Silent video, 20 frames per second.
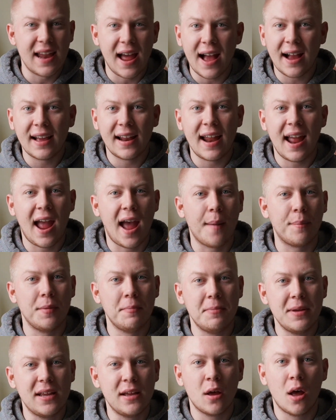not going to
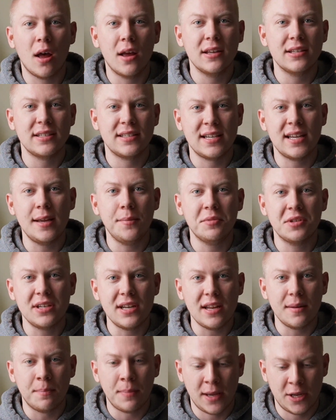happen because teams
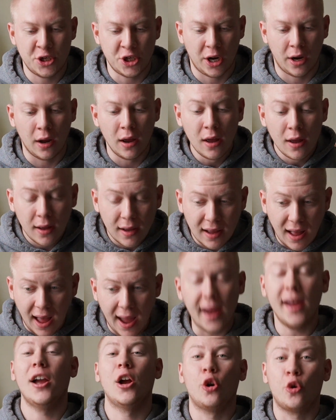need pitching.
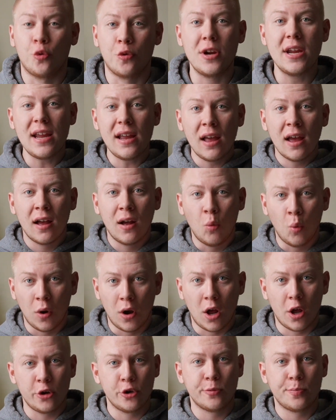I agree
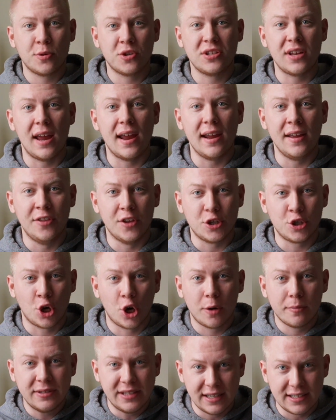100% in the
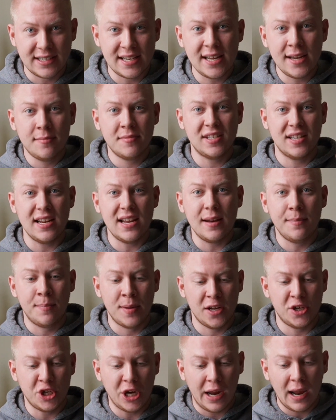terms that teams need
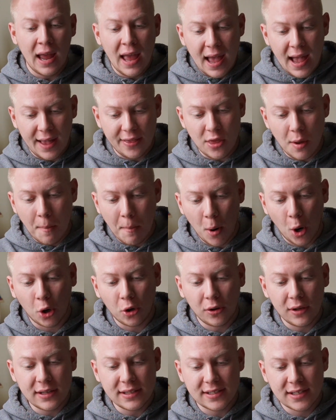pitching. And the
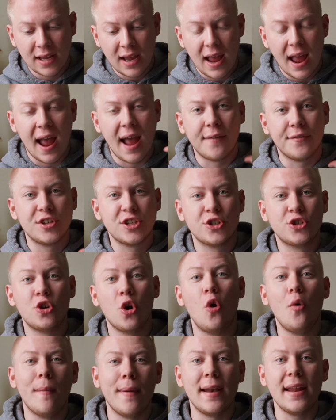Marlins have
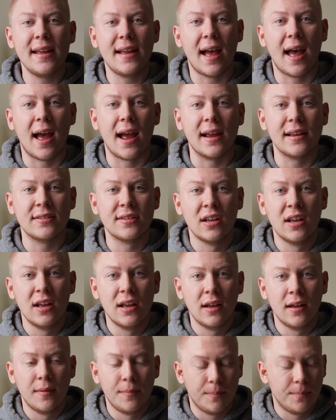so many guys
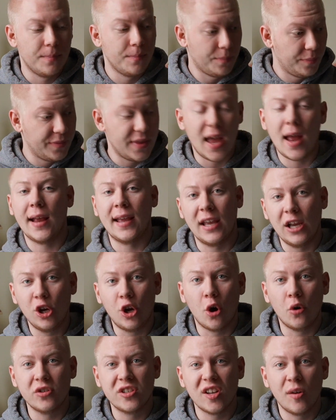that can
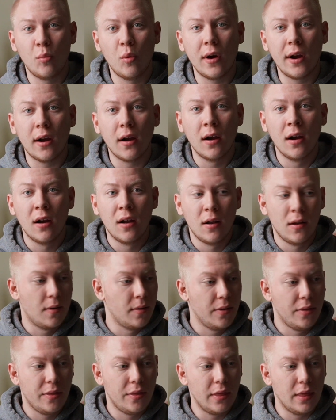go somewhere.
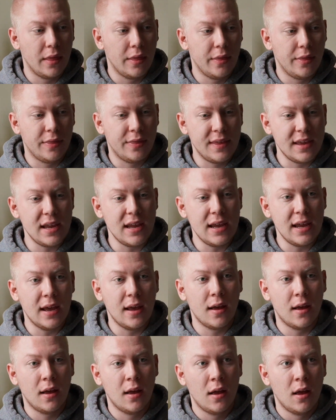
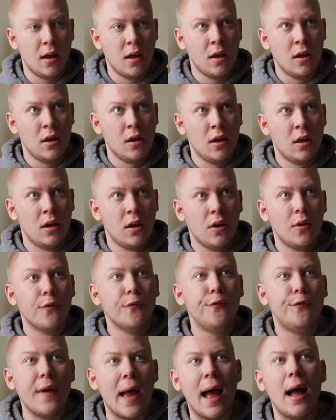The
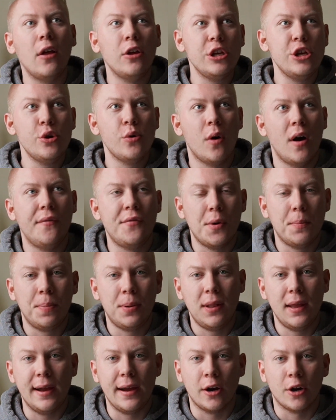value of a
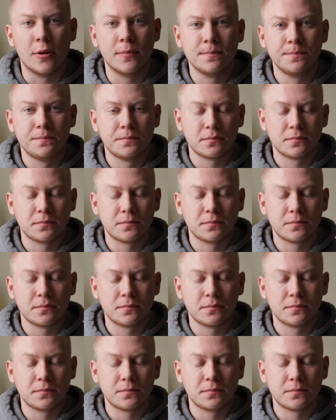player